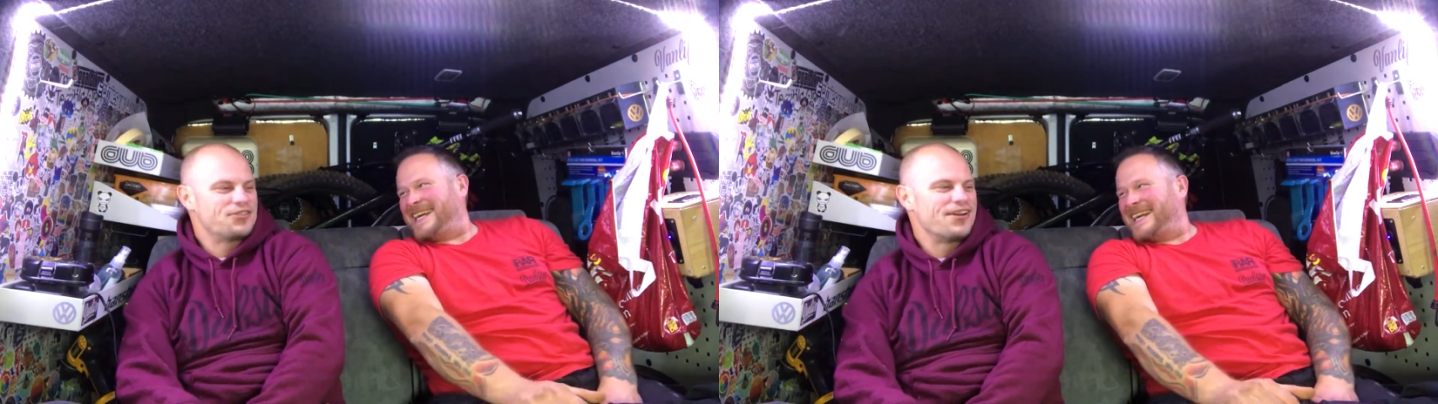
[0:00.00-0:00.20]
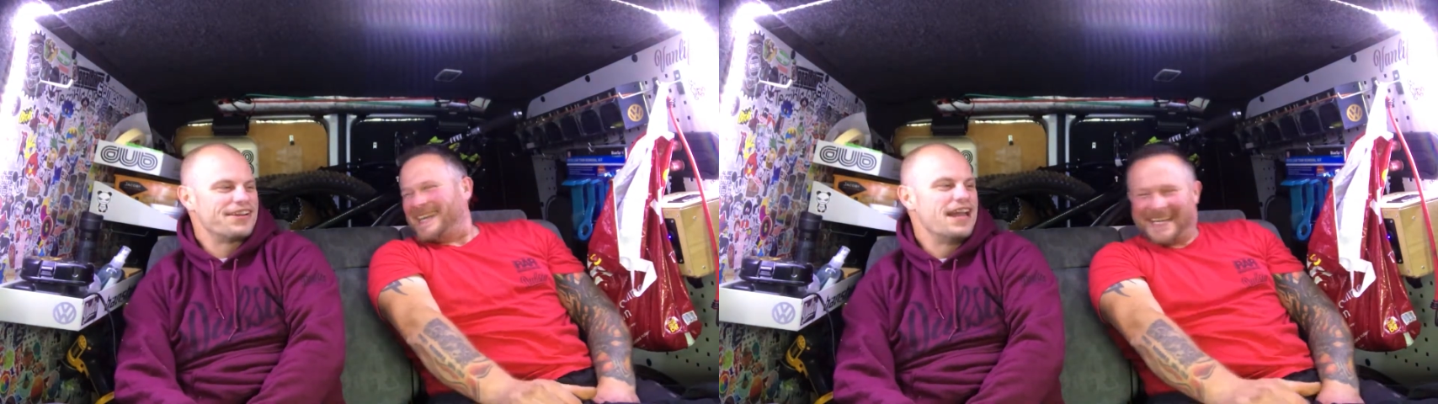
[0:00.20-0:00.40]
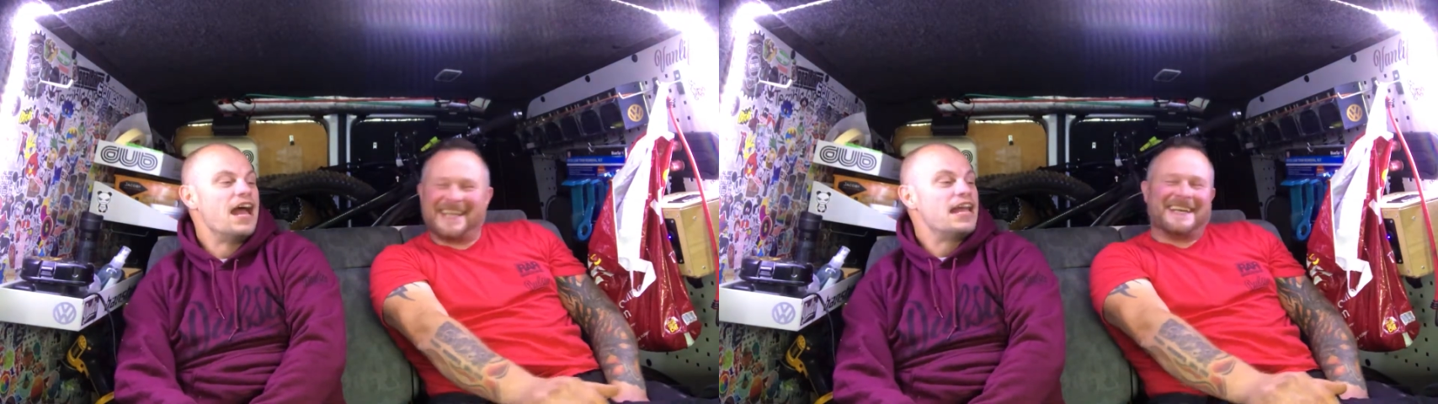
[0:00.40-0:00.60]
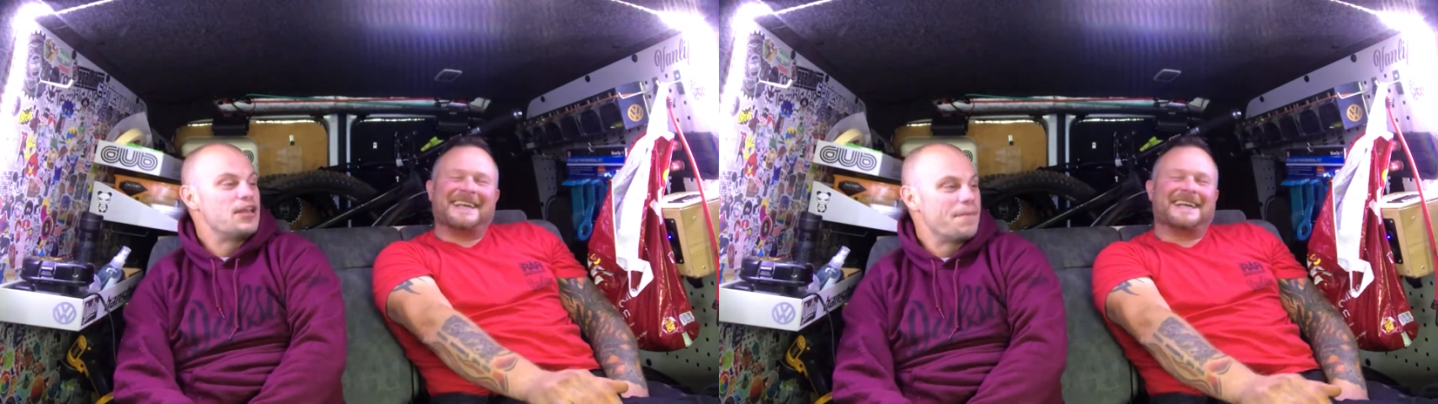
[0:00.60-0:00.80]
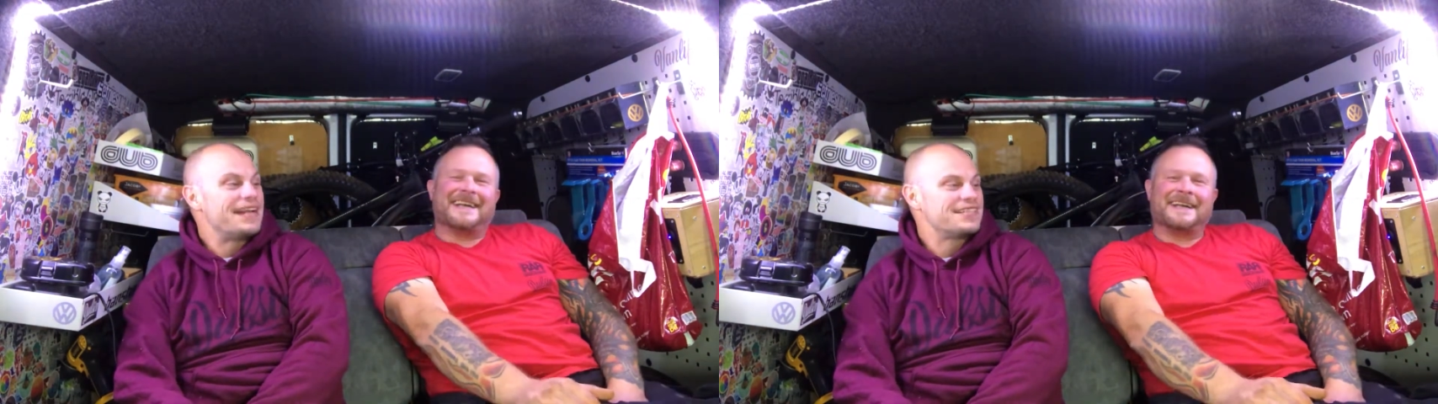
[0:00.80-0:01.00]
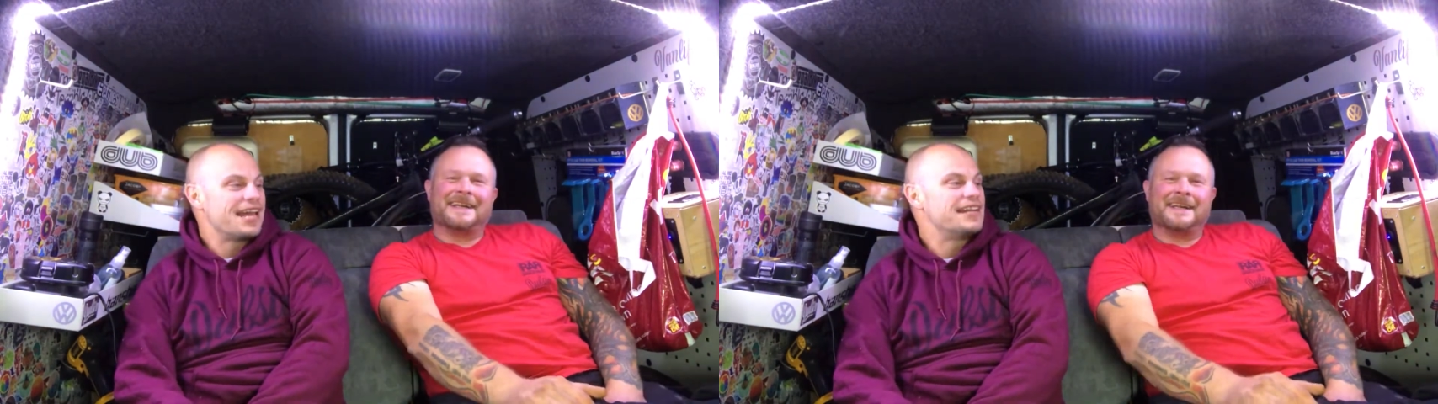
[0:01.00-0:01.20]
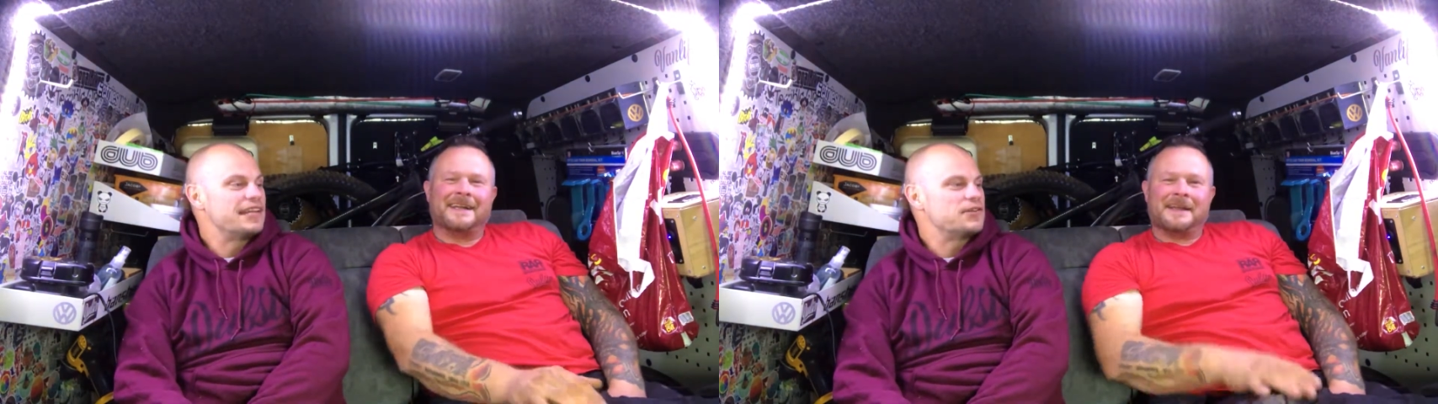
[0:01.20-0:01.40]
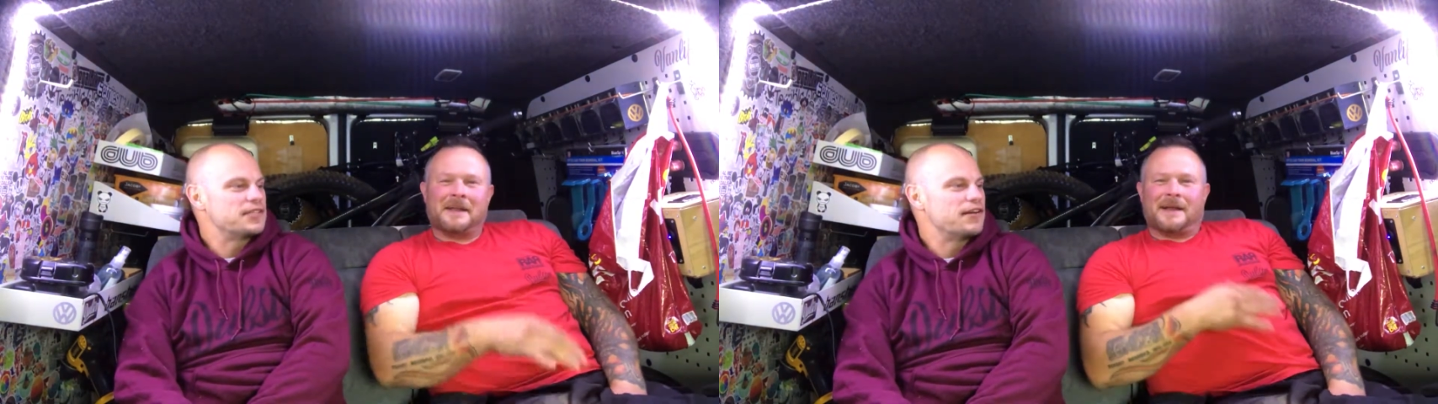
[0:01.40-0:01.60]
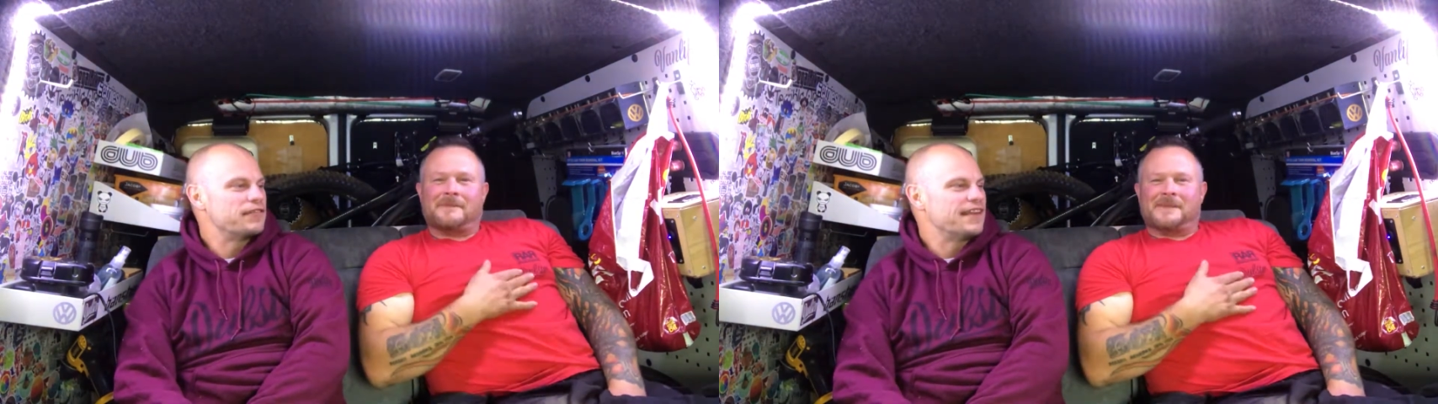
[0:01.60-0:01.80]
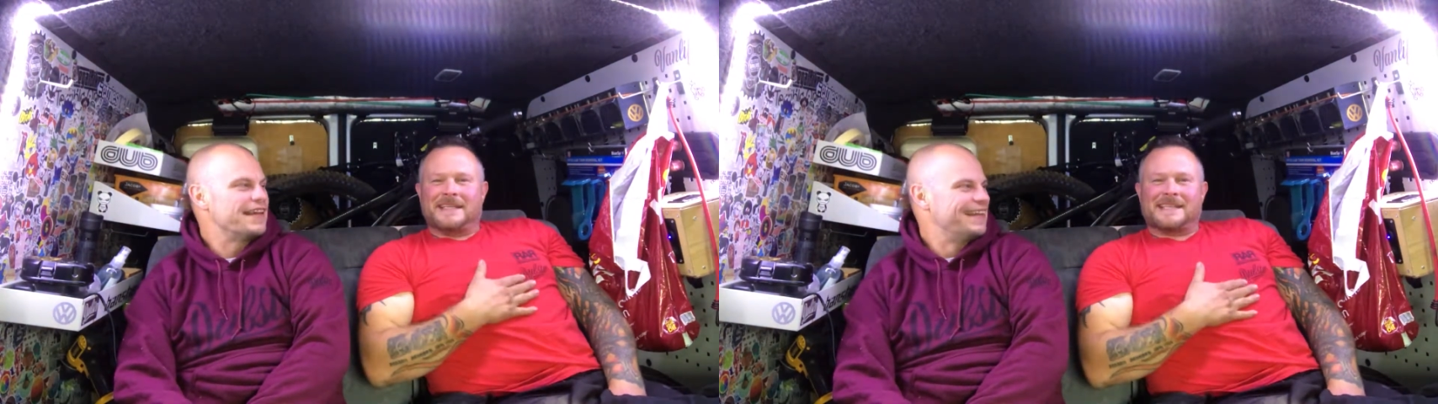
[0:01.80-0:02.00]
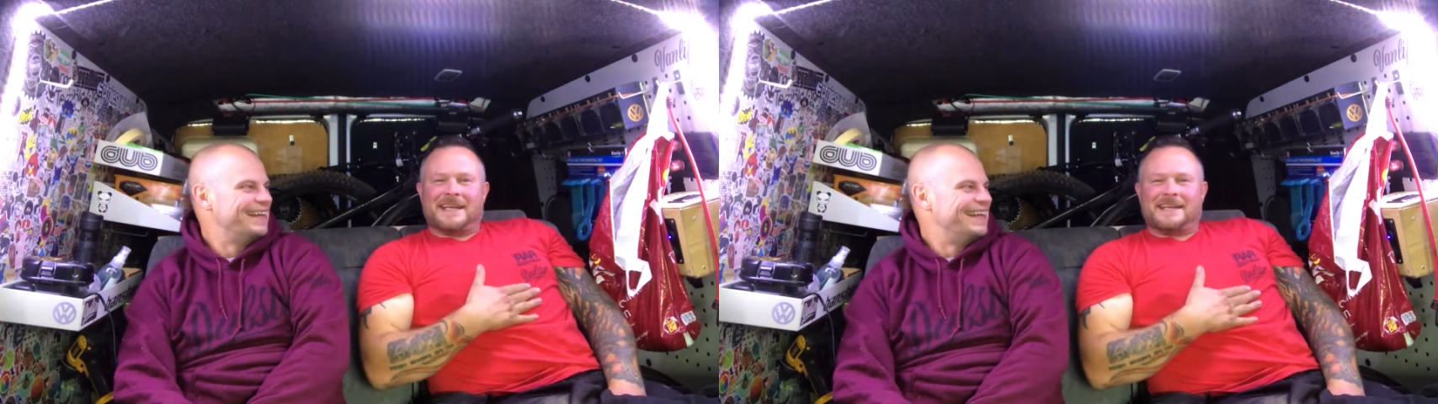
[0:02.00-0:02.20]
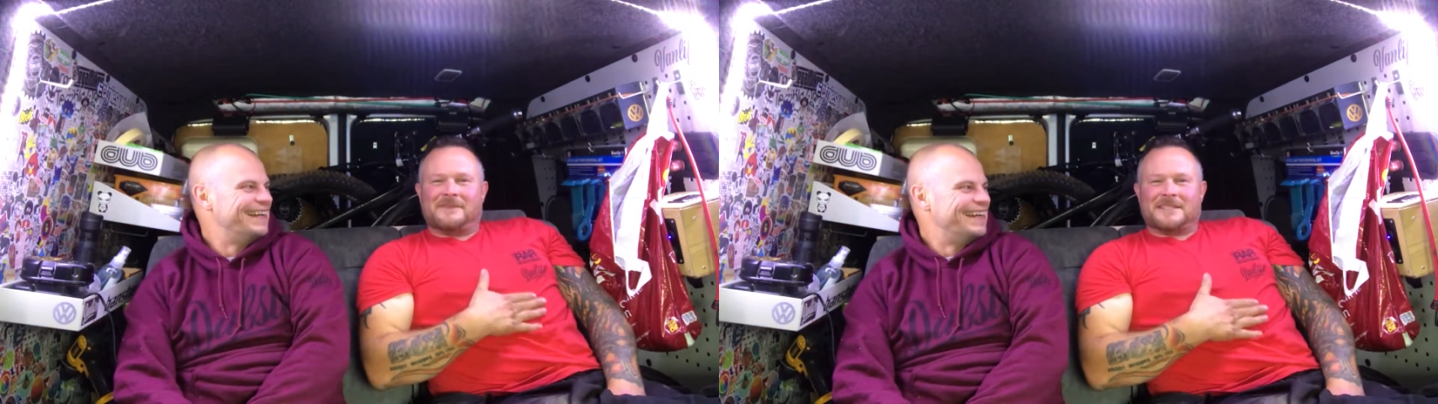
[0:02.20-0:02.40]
Speaker 1: stroke. It. You're maintaining yourself there. Maintaining